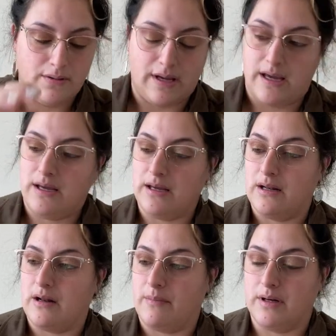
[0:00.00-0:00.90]
Okay, and
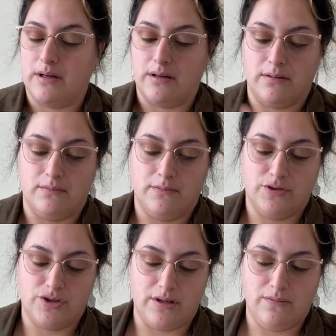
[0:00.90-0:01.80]
then I'm gonna,
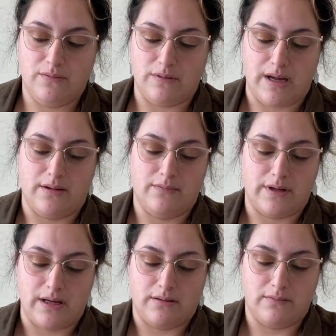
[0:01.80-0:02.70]
should I do, yeah,
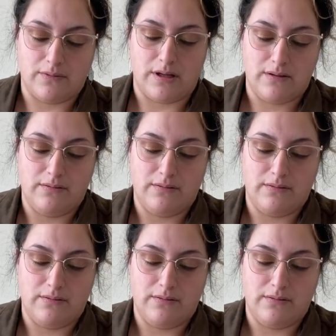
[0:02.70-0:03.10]
okay, hold on.